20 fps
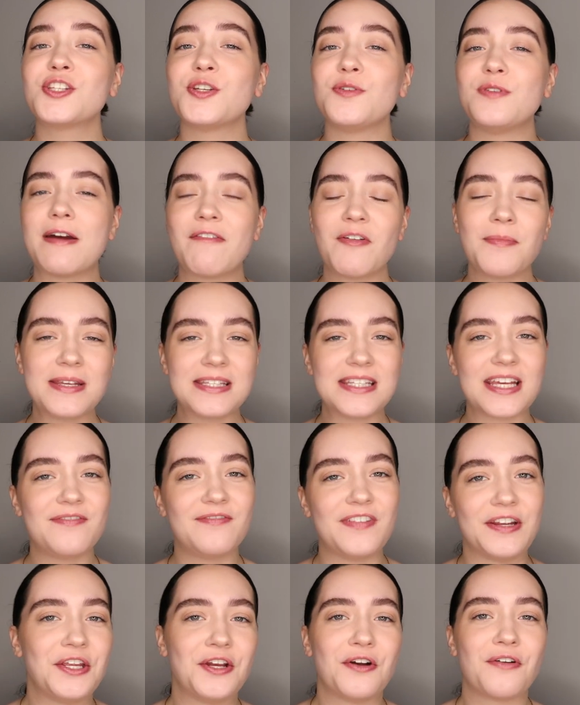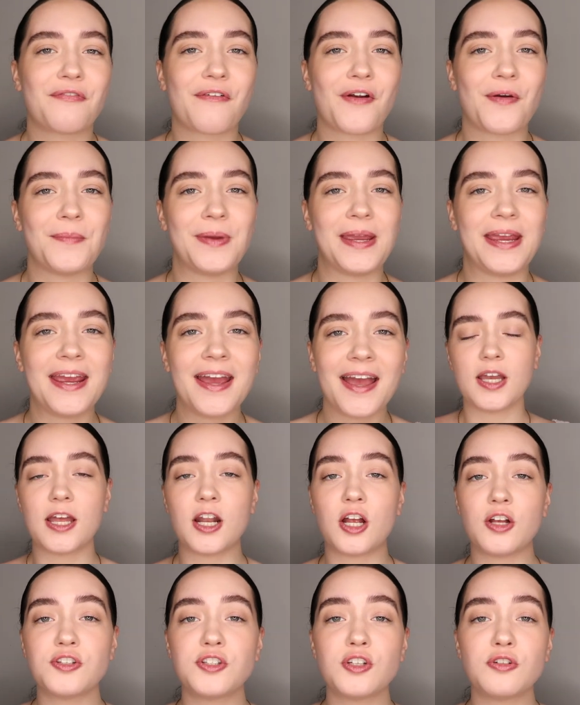so you never miss a video from me.
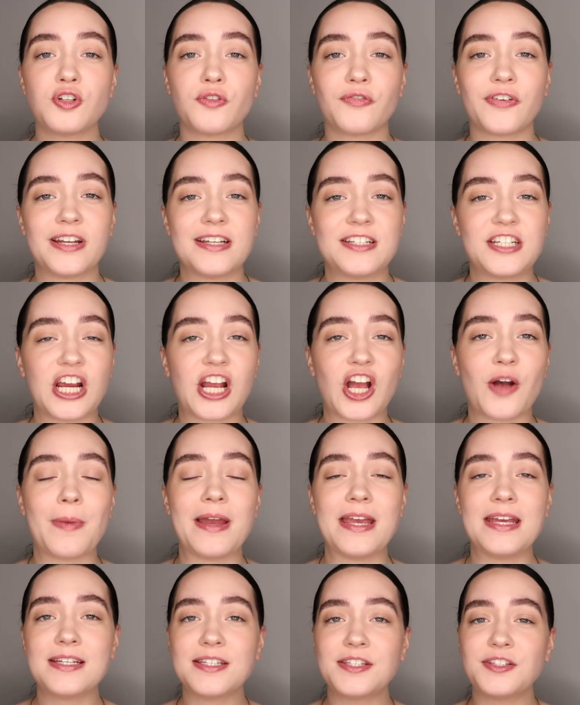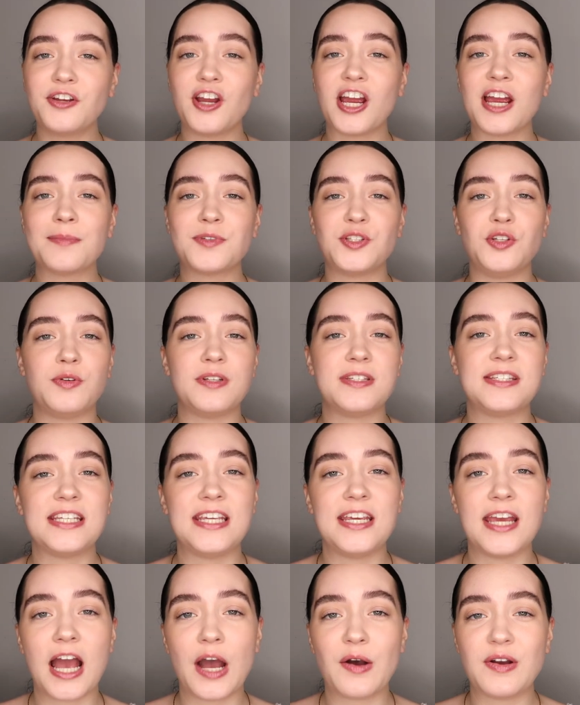And also don't forget to check out my Instagram so you can
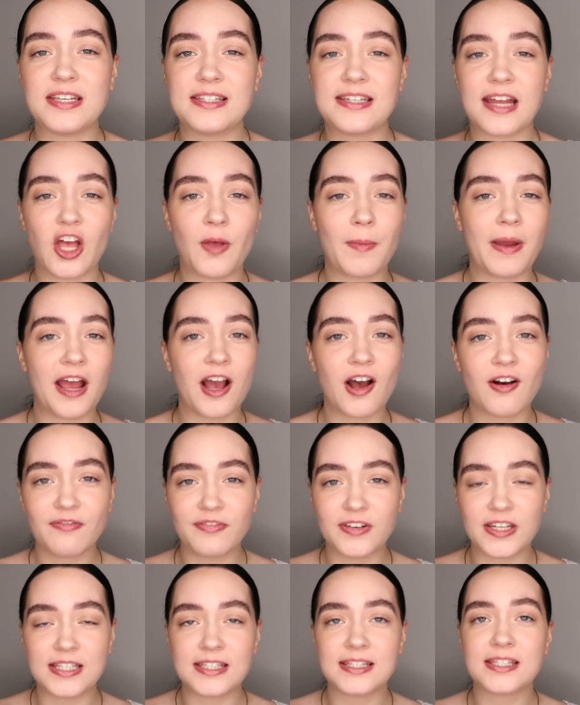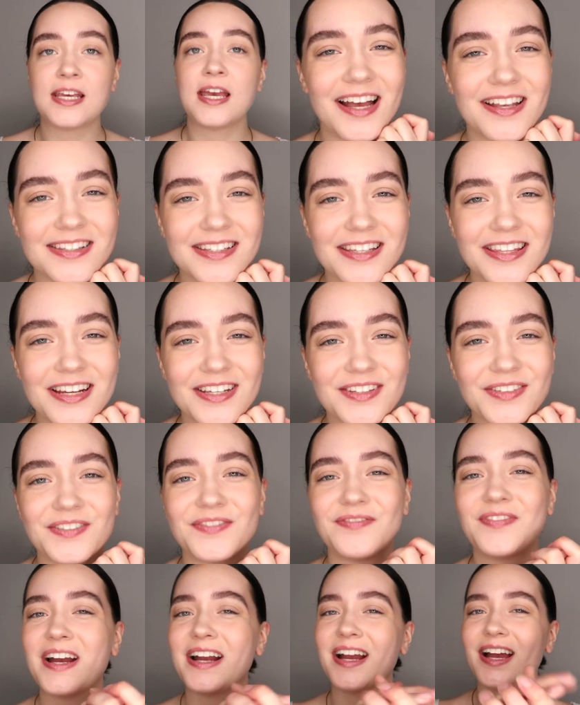see how I style my outfits. I'll see you next
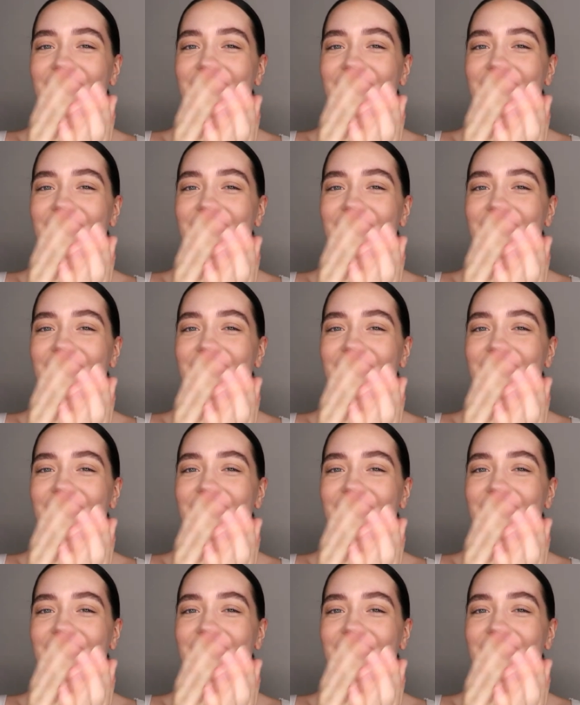one. Bye